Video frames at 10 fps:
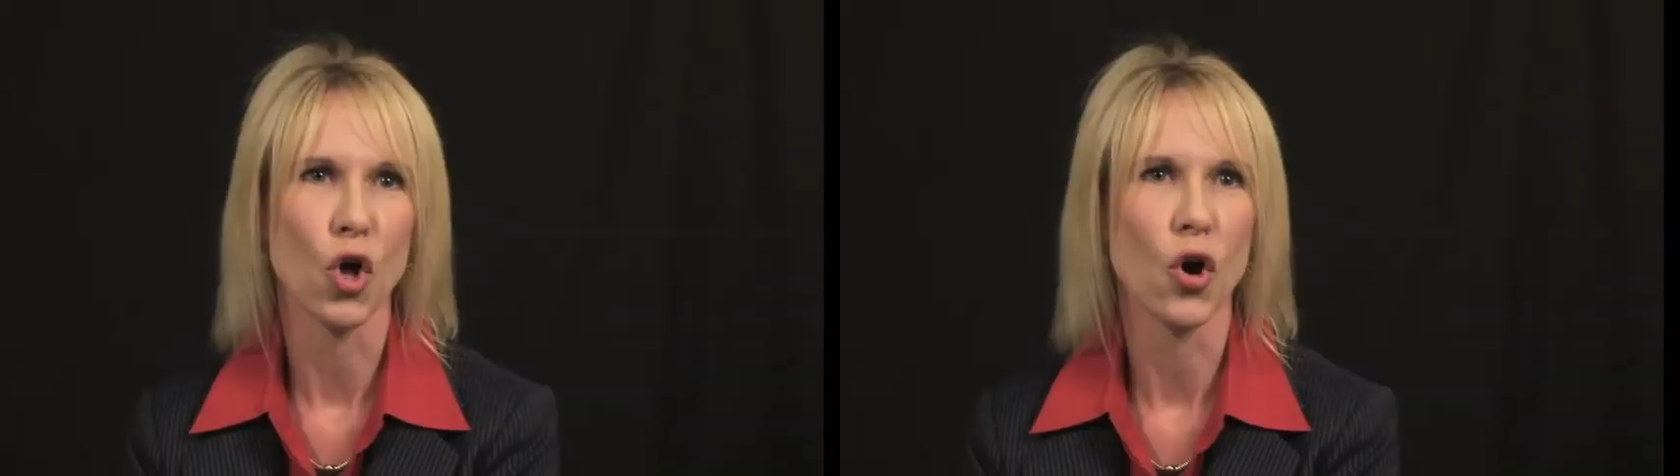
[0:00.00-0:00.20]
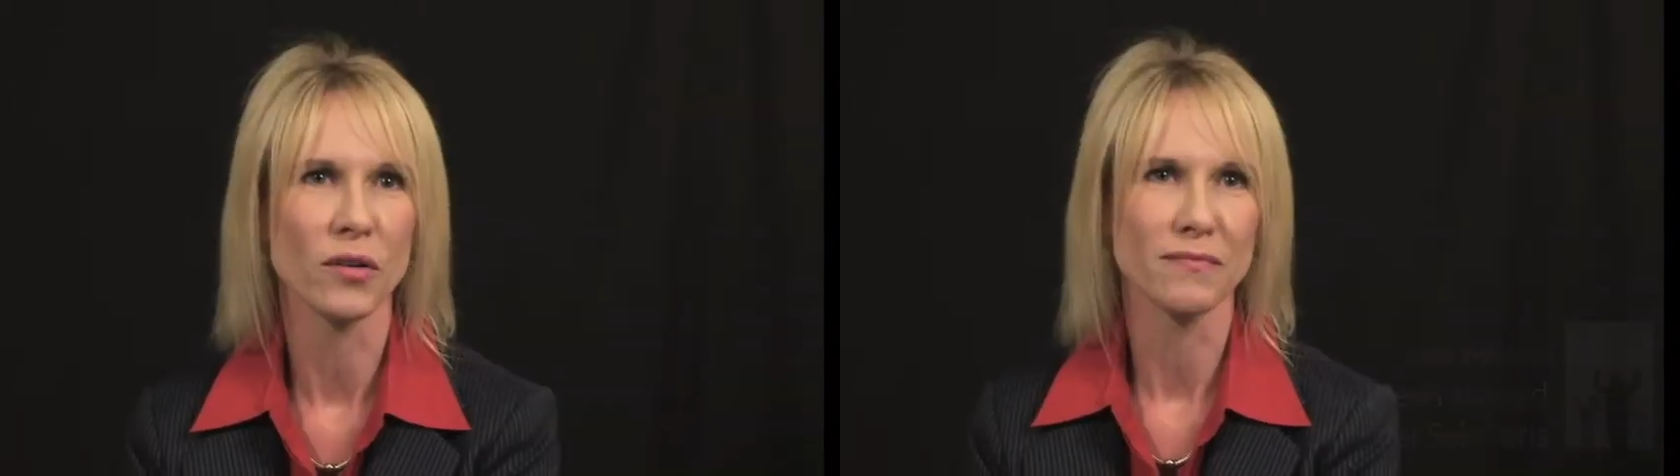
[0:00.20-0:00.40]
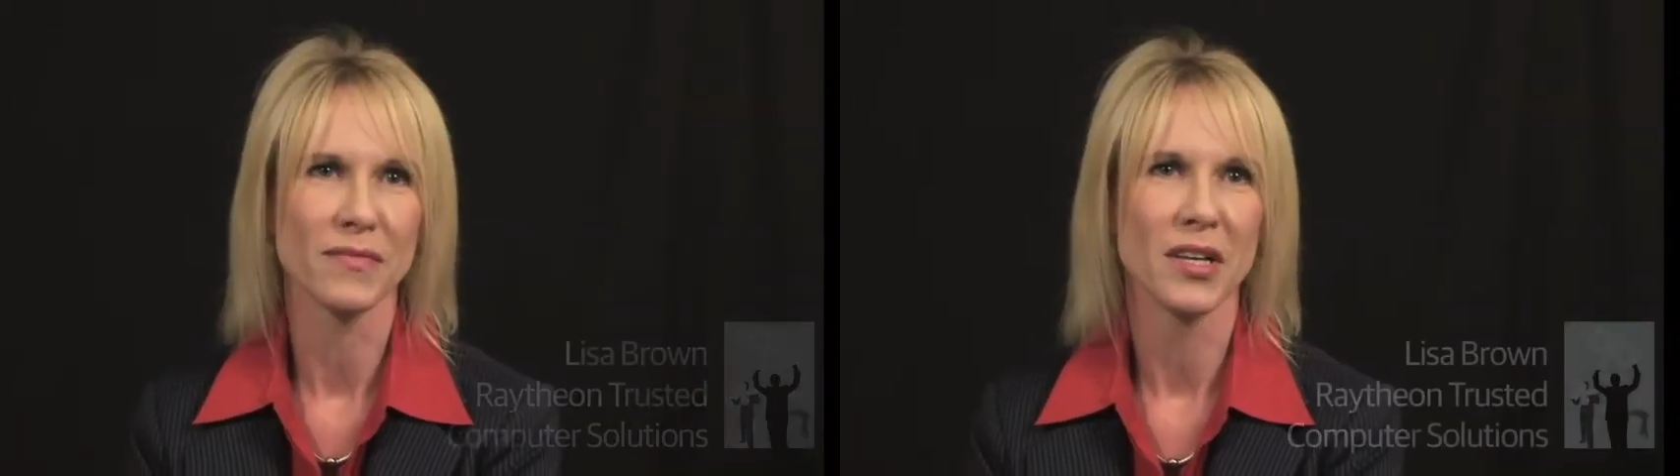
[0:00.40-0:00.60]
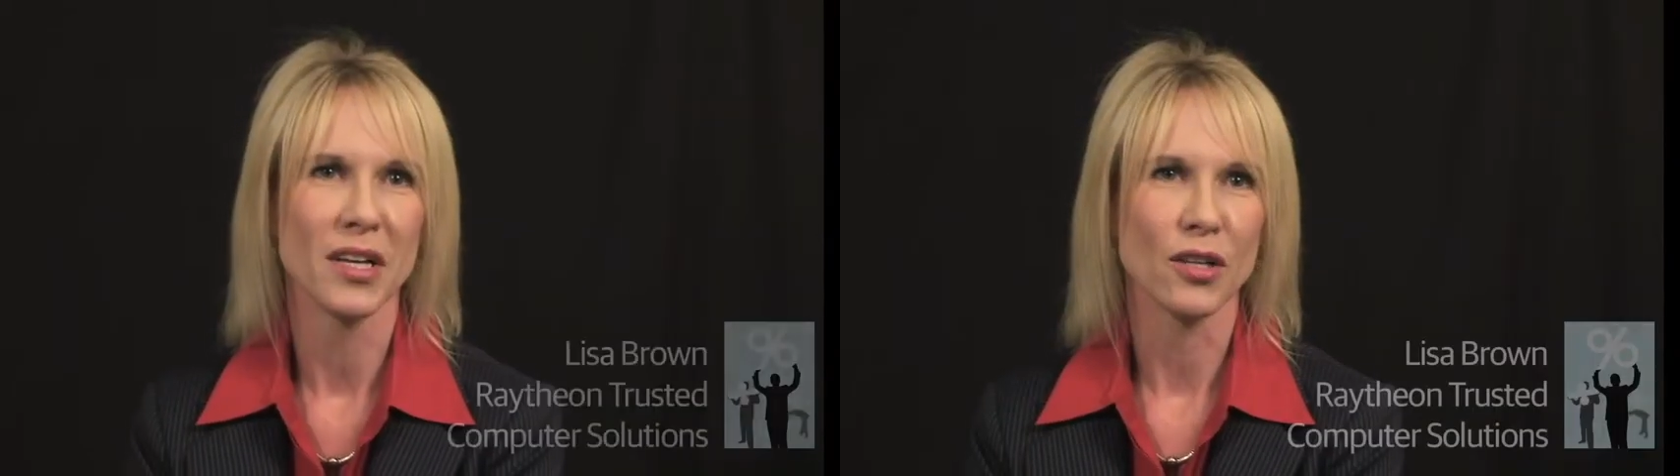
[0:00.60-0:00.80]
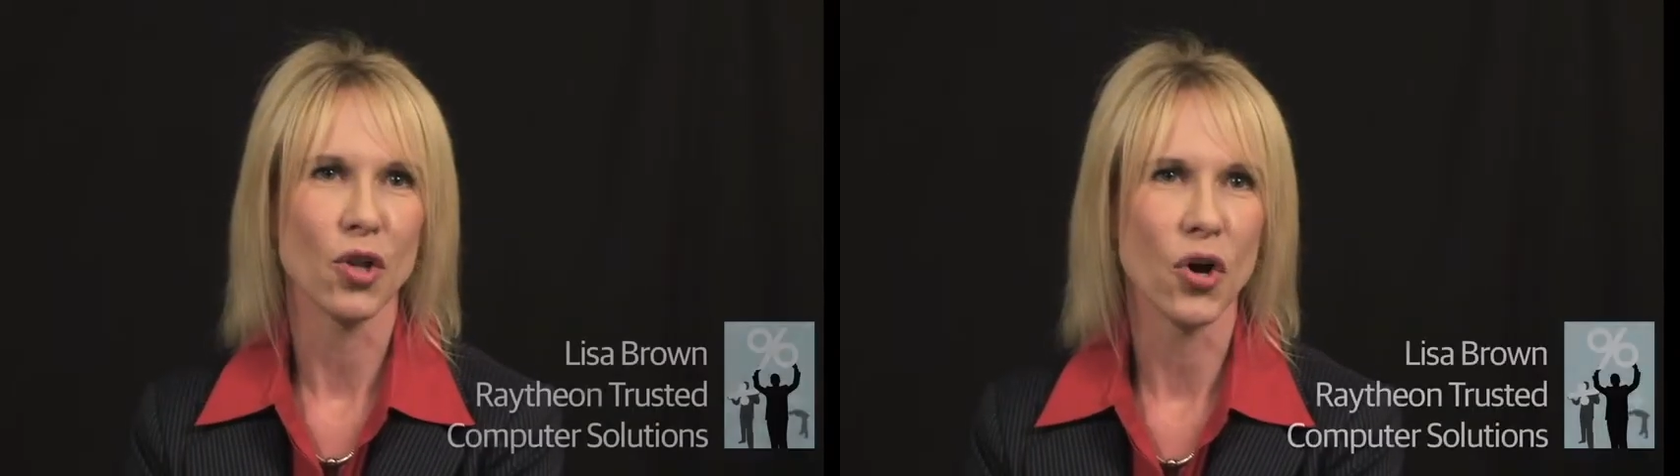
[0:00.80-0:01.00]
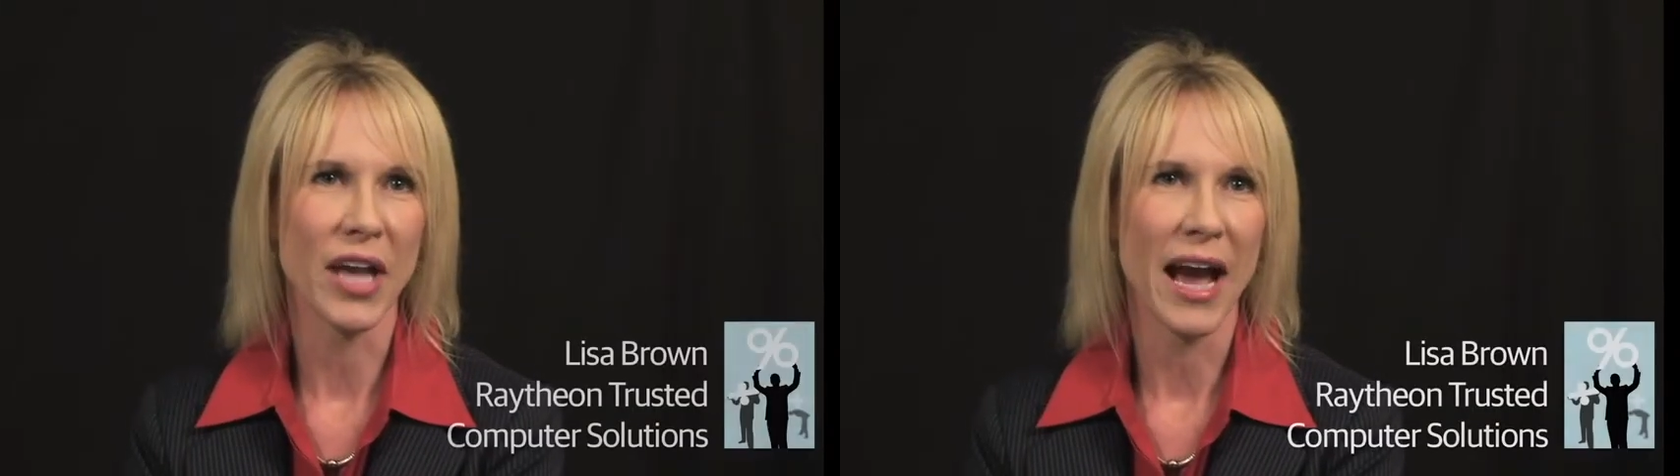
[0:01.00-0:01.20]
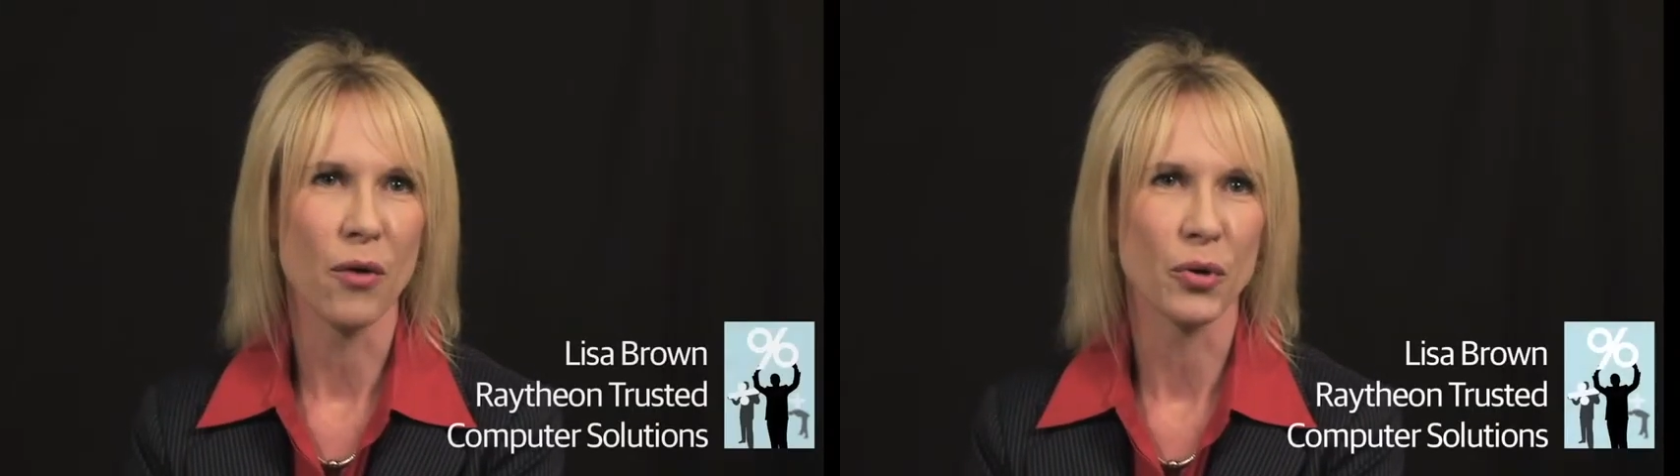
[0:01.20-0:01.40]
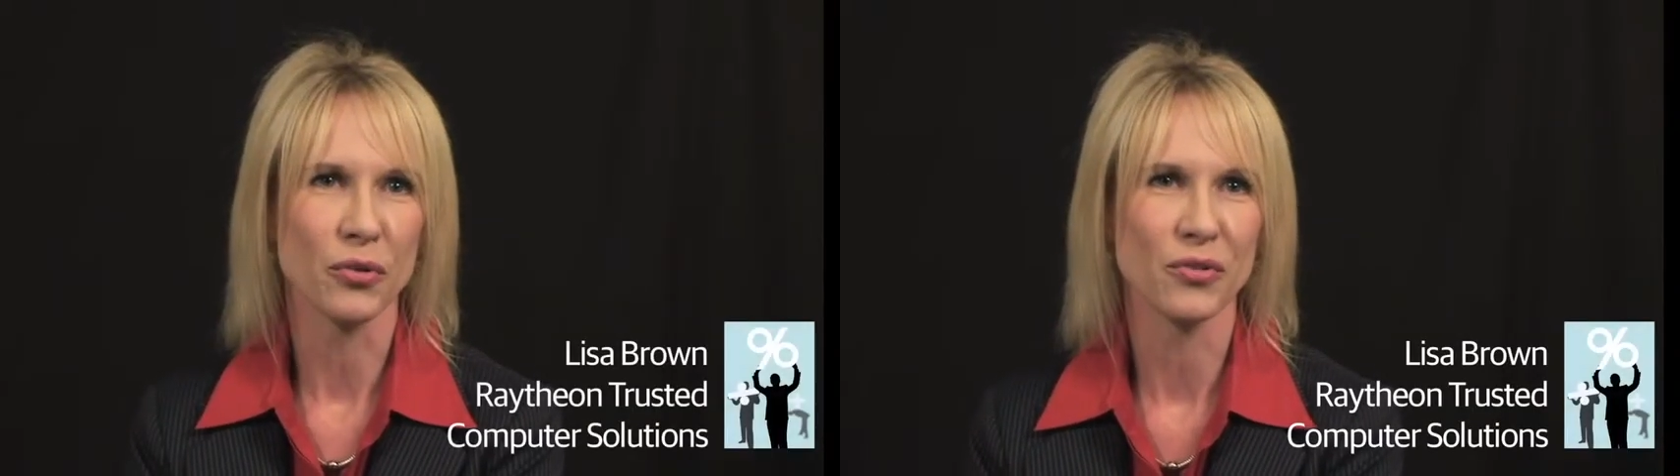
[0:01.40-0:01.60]
Long
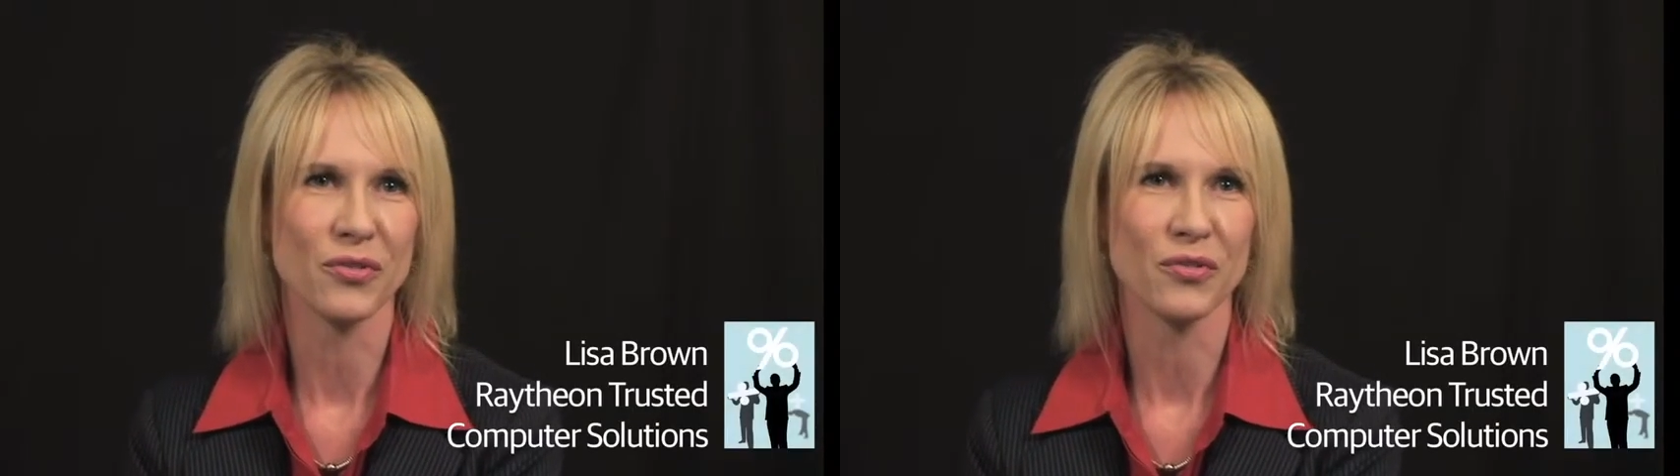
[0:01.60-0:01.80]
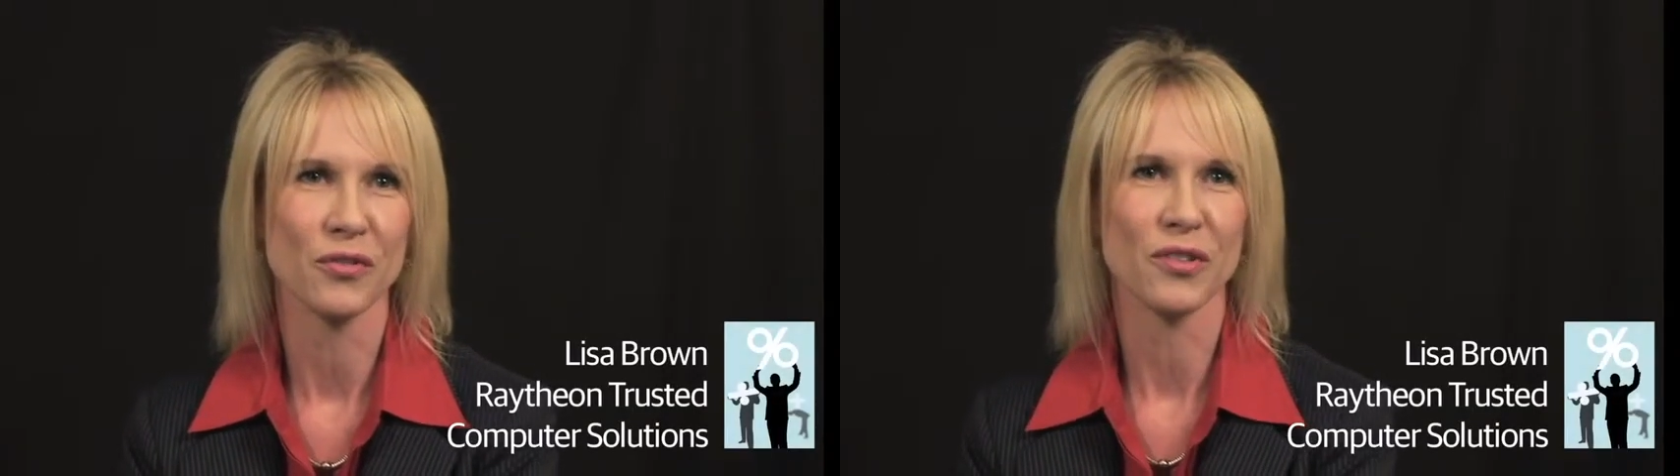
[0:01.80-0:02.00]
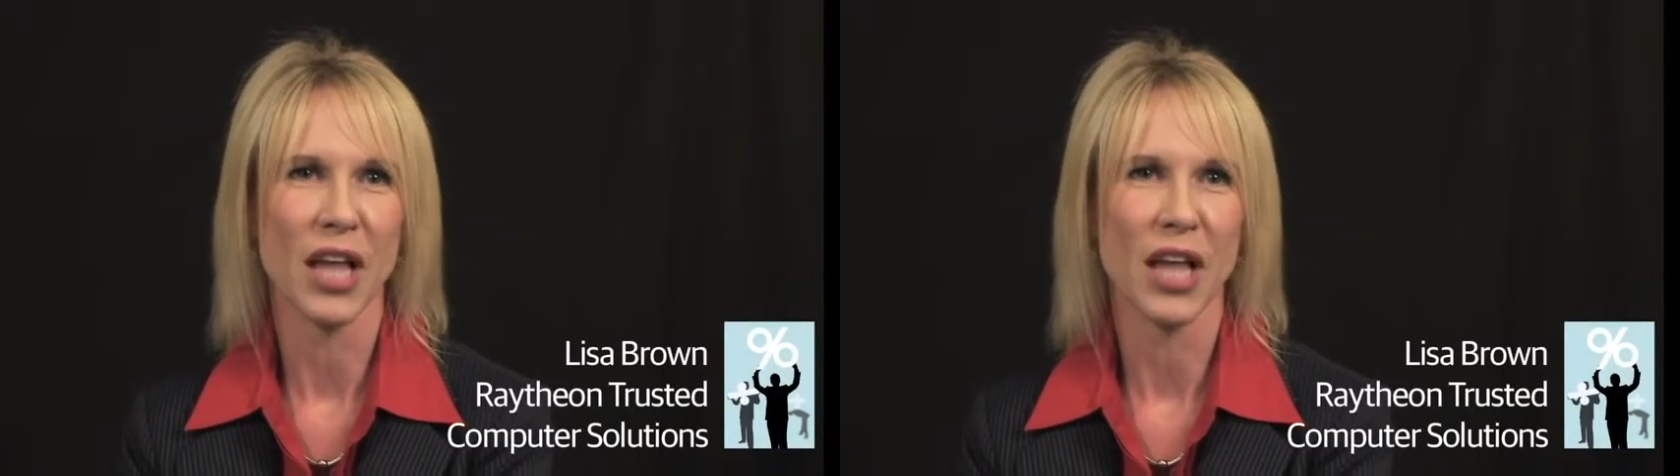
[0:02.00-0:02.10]
hours,